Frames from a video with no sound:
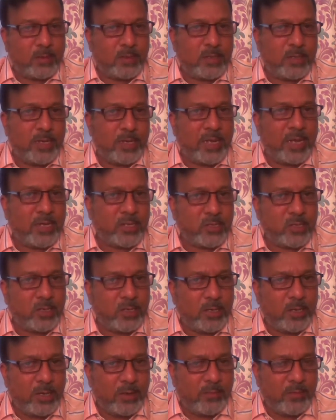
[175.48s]

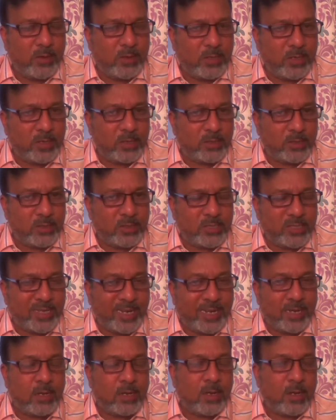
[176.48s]
national level, that is the
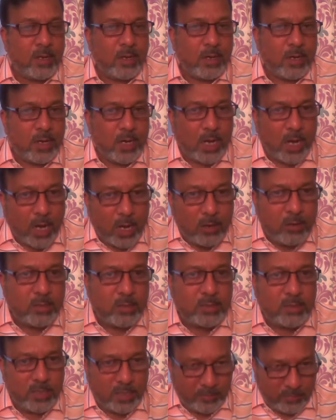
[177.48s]
state
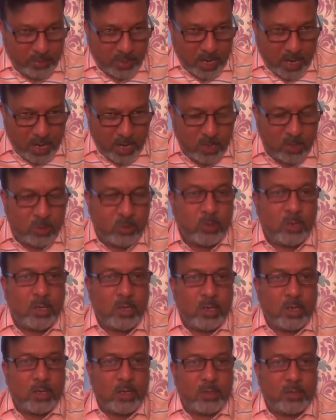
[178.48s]
governance level. How
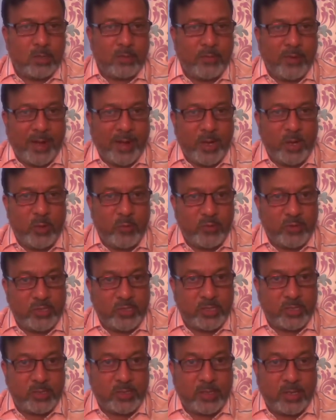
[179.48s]
the value
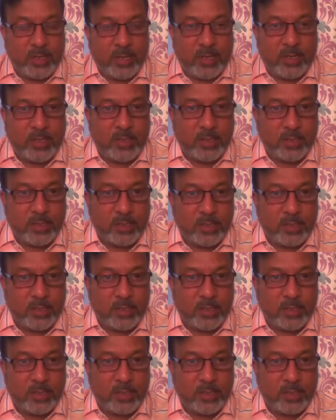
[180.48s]
which is learned